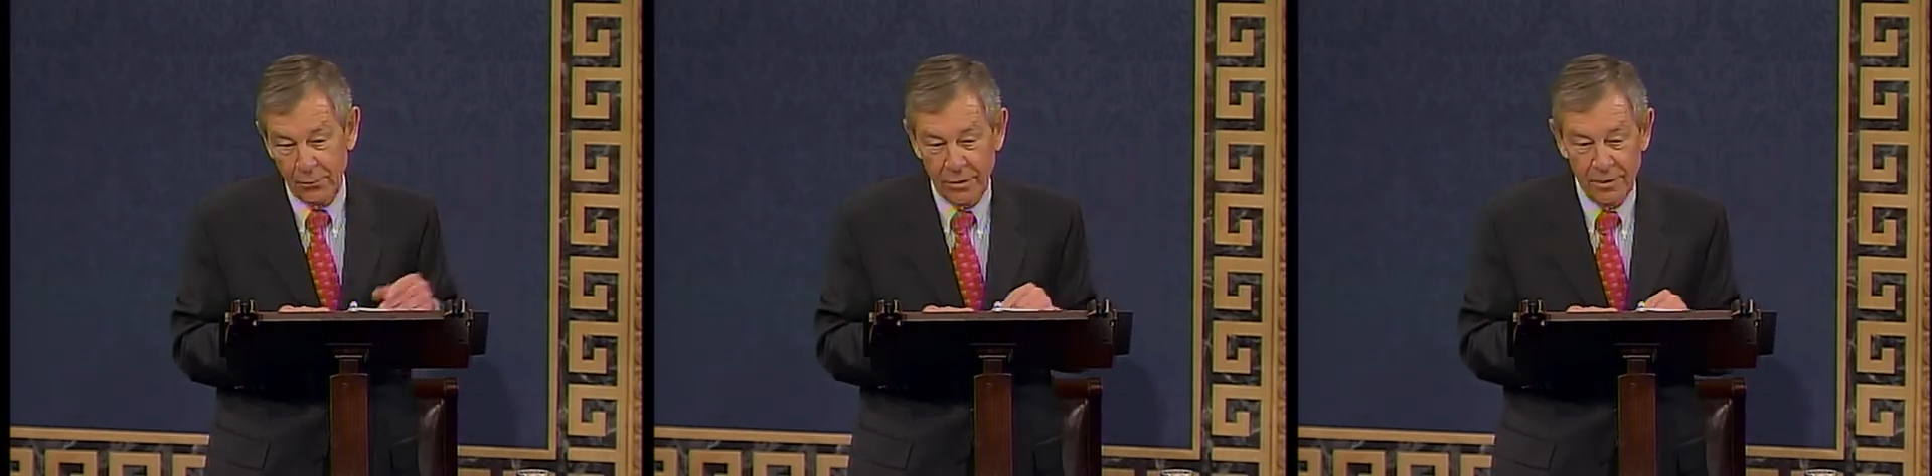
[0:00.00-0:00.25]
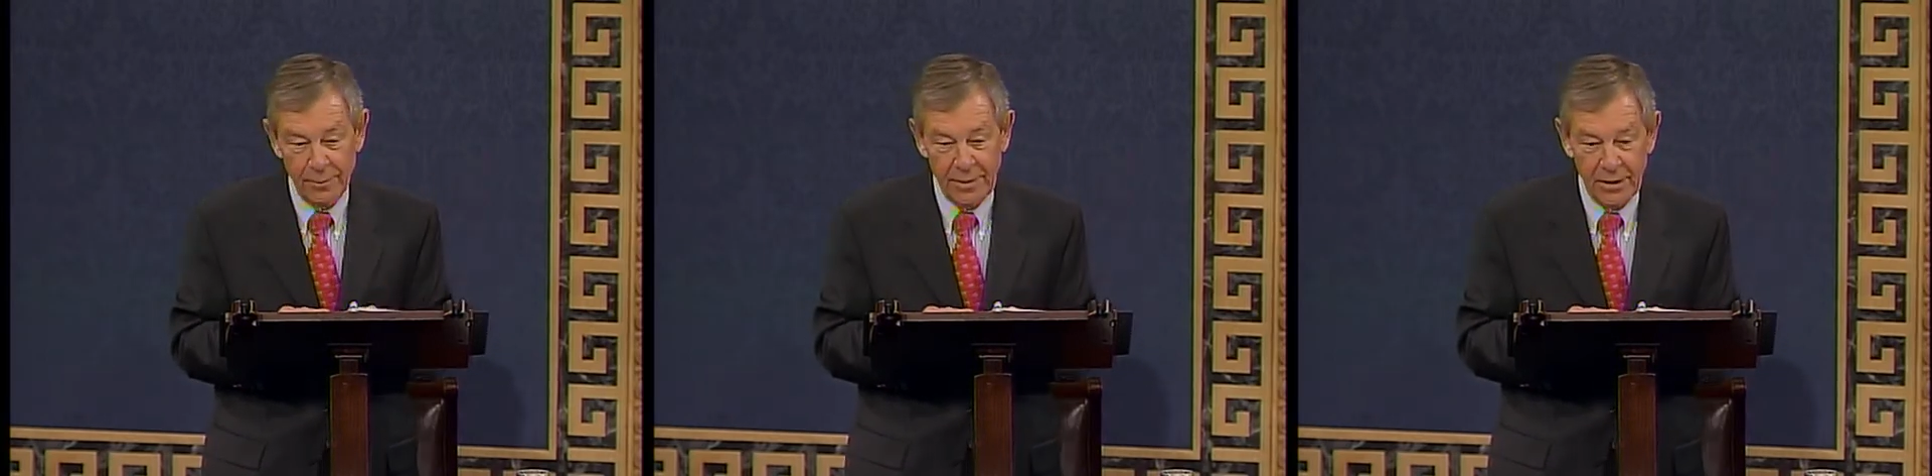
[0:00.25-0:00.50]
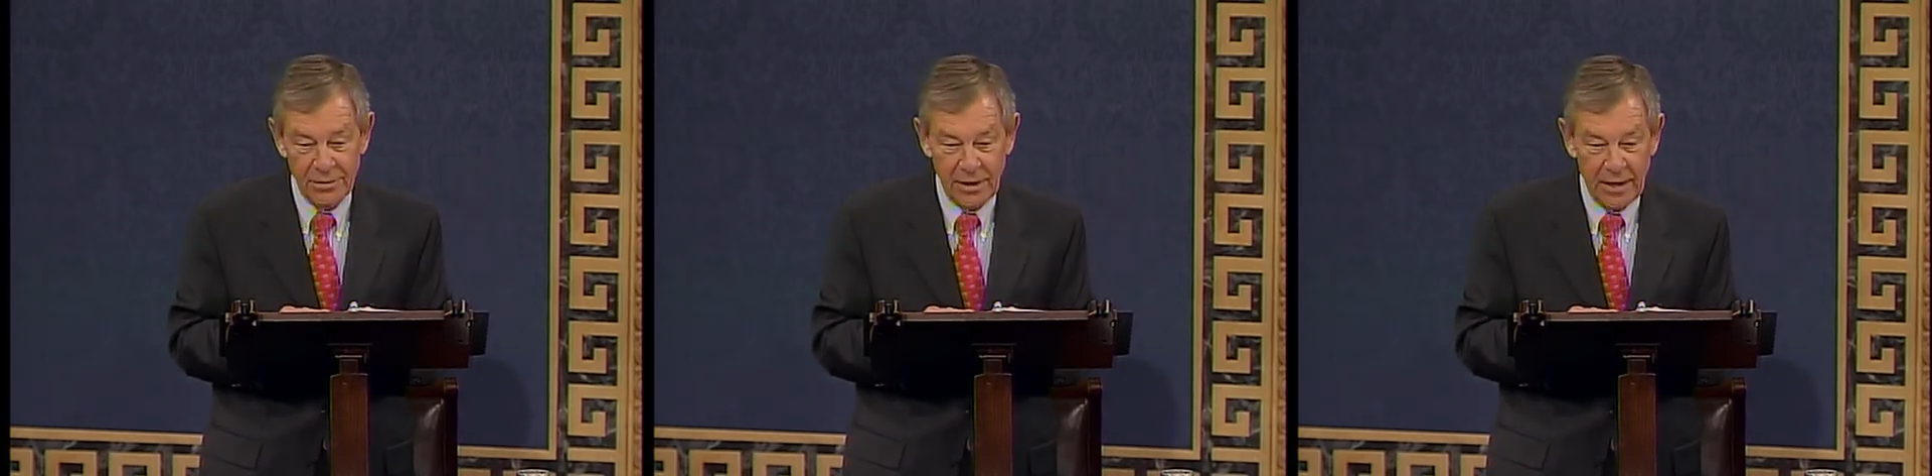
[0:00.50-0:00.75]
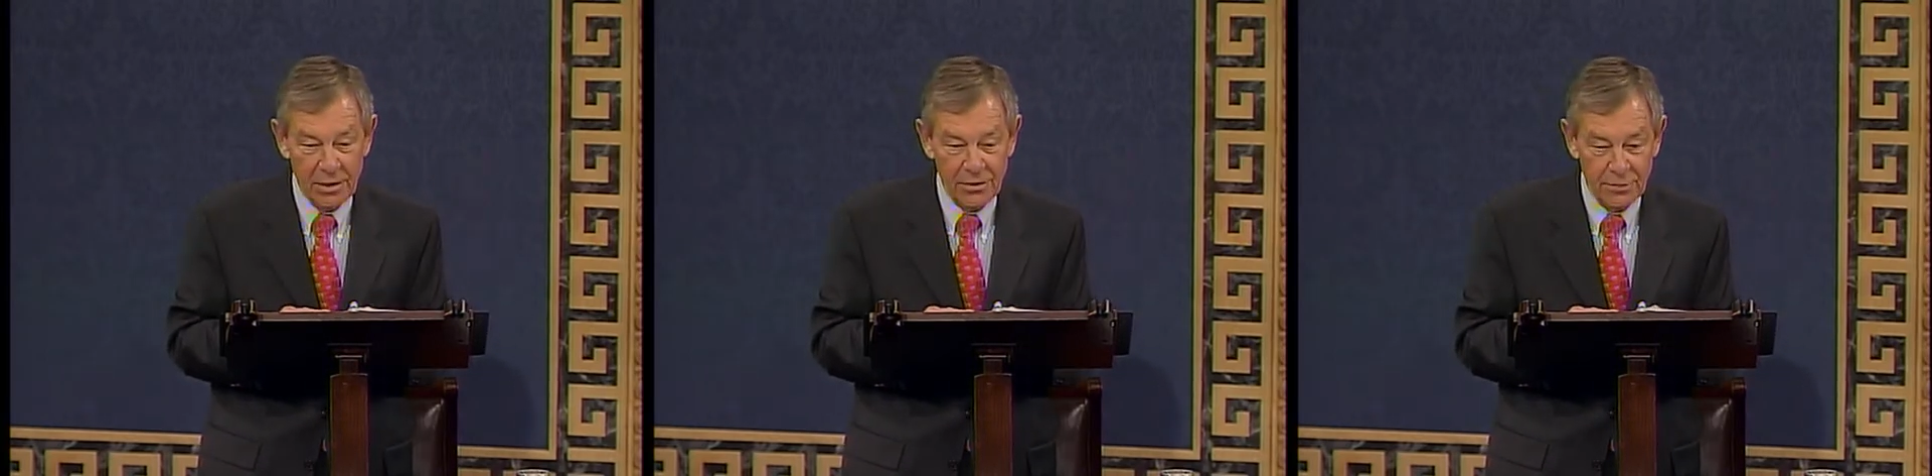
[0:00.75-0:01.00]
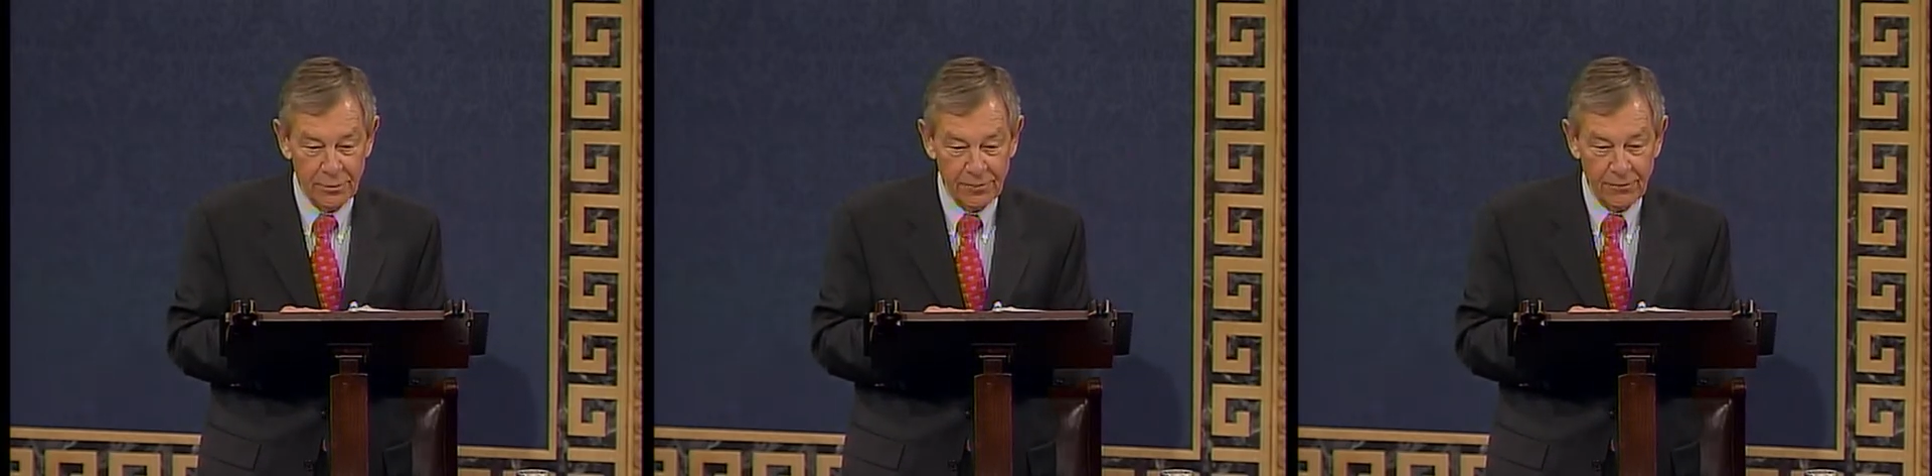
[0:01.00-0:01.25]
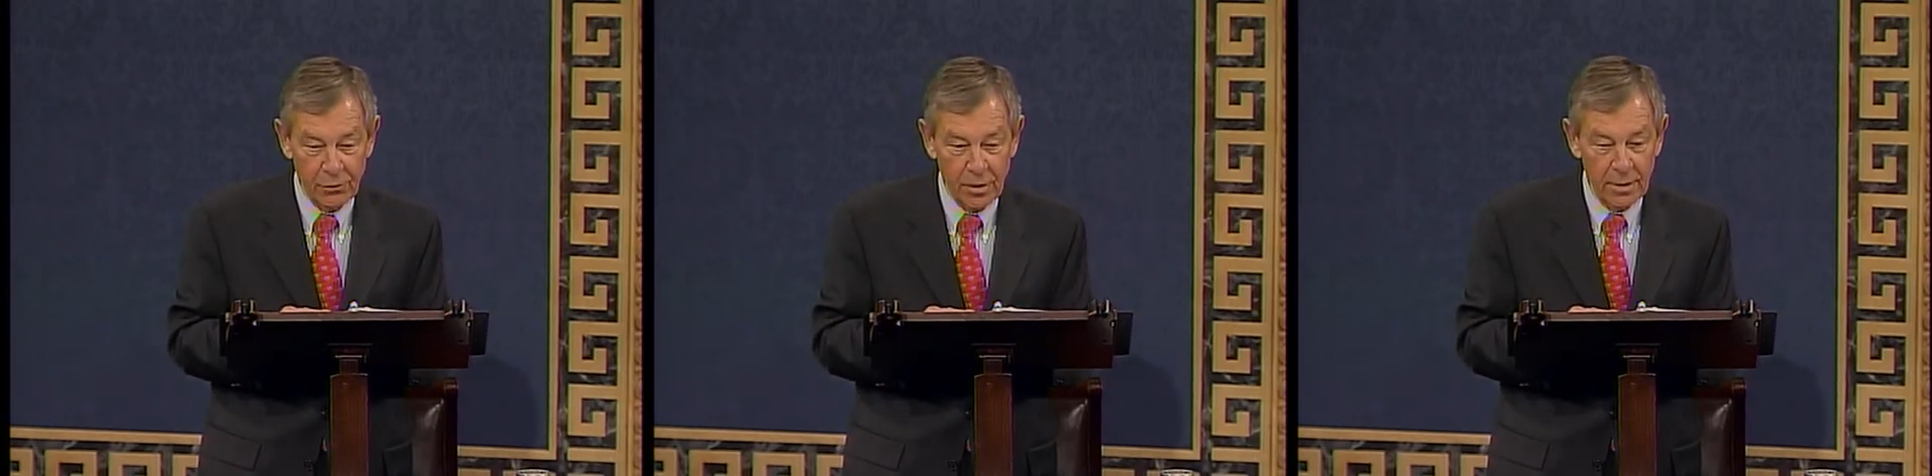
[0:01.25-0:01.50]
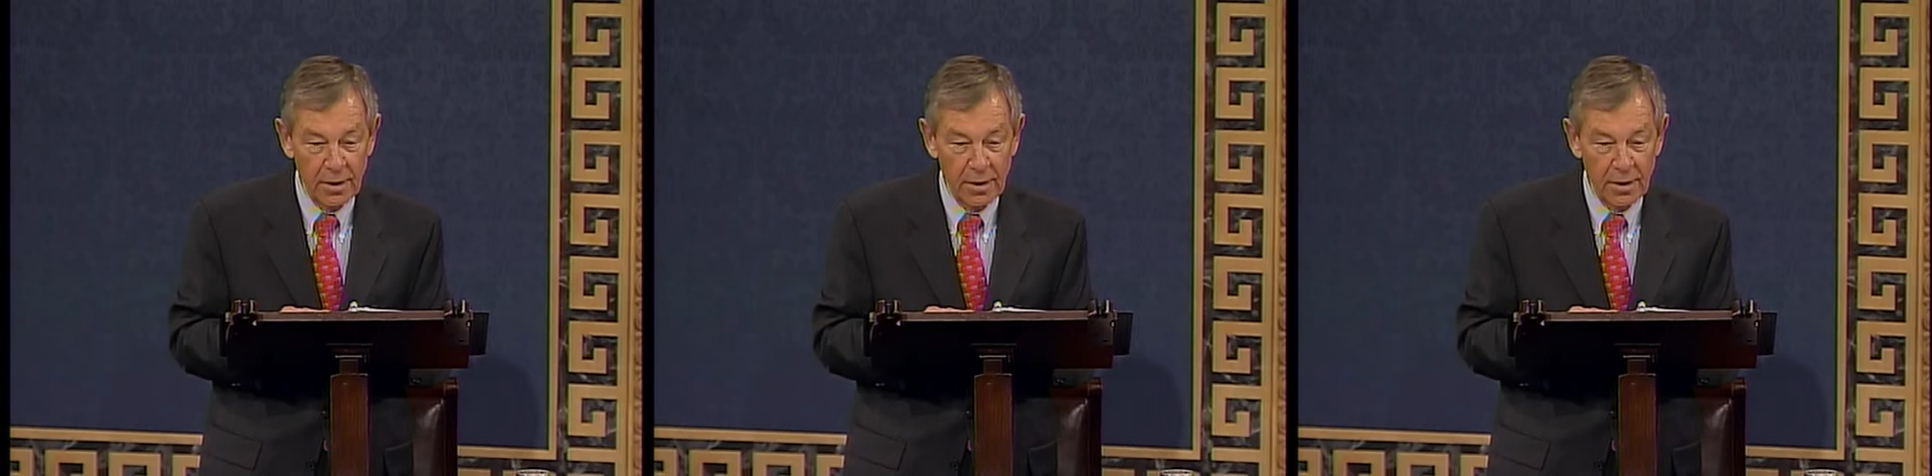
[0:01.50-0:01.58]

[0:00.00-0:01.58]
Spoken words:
wouldn't have been eligible for it.